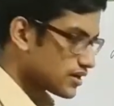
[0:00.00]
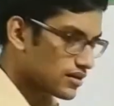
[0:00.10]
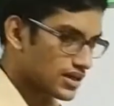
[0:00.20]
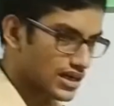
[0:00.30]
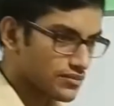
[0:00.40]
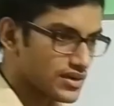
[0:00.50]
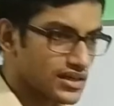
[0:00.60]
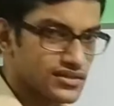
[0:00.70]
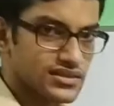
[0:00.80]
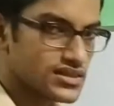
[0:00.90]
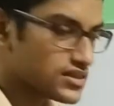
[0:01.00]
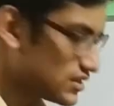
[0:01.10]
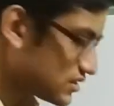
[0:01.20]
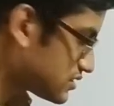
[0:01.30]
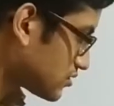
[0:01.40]
on terminal, this
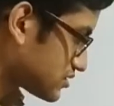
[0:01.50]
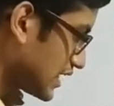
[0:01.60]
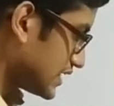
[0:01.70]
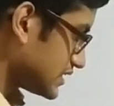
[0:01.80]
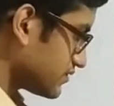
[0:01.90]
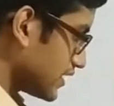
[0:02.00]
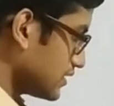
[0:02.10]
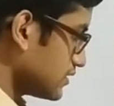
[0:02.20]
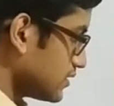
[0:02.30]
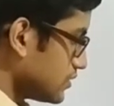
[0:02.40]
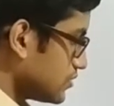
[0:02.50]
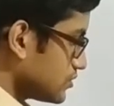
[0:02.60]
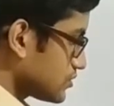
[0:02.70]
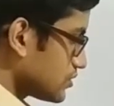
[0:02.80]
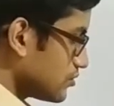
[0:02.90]
is not satisfying.
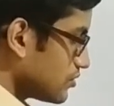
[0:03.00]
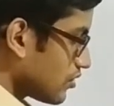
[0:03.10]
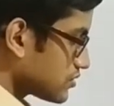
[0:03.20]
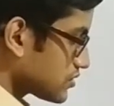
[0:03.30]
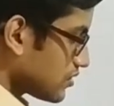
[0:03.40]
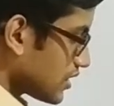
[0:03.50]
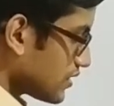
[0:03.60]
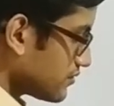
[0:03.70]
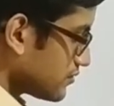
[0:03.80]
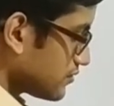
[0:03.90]
So we also have